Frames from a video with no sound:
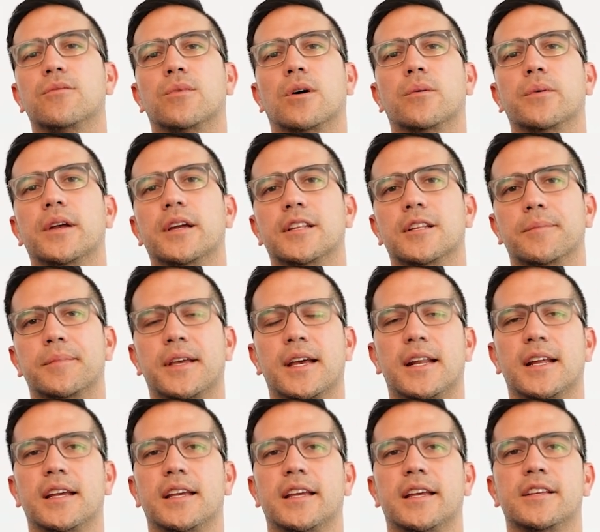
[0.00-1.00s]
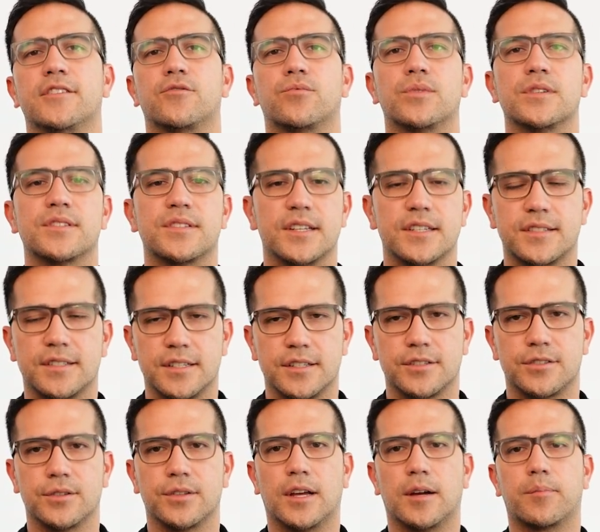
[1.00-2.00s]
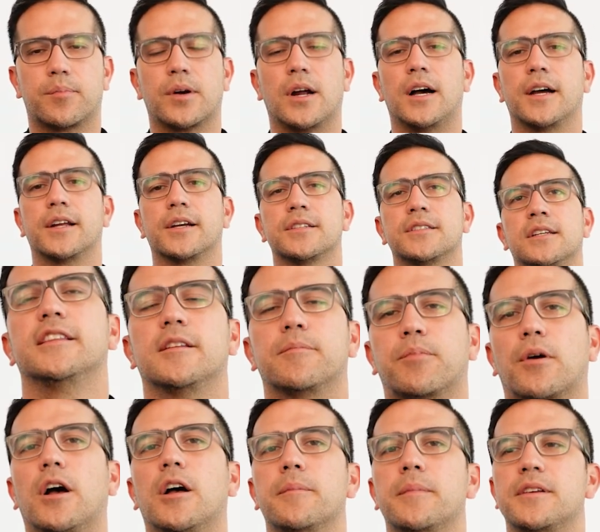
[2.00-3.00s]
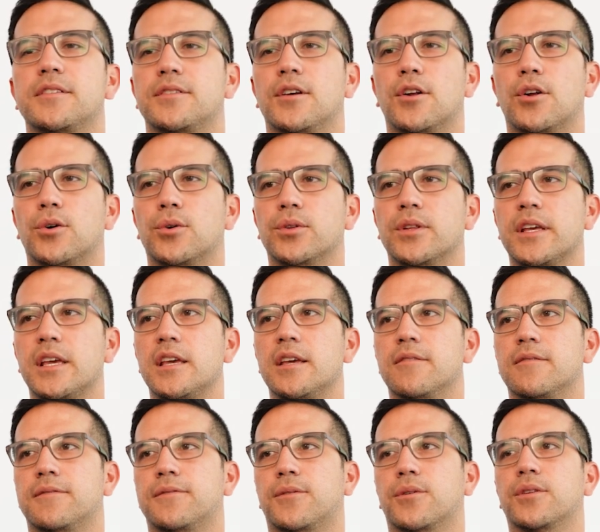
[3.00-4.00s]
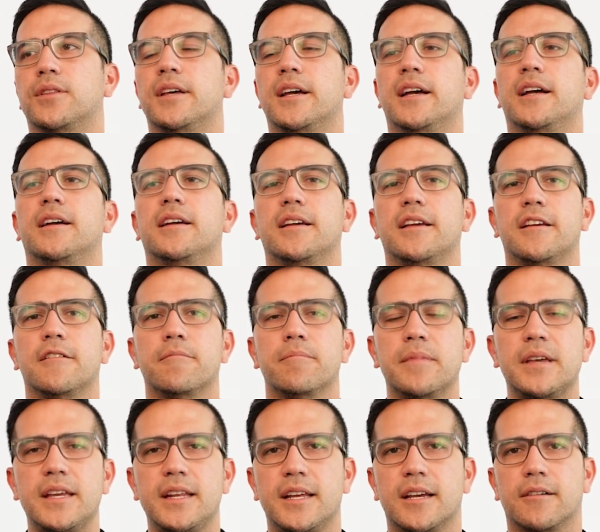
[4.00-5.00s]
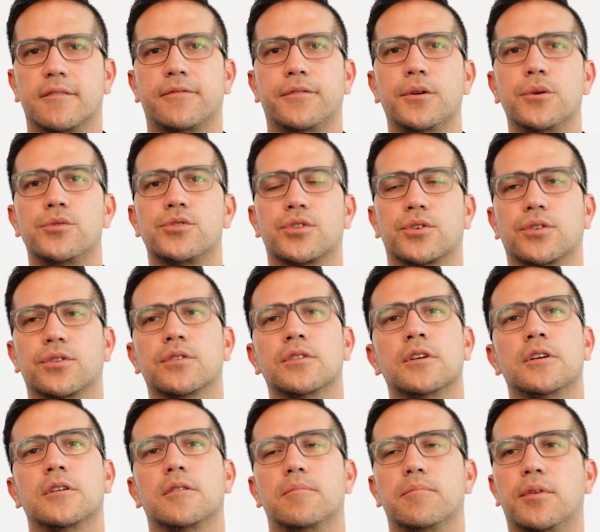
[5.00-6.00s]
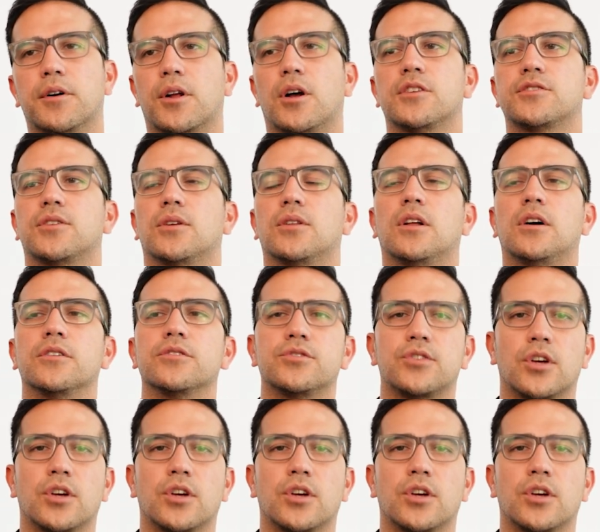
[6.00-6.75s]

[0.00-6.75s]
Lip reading: what we end up getting is resistance to that product. And the problem is not only for the immediate future, but also long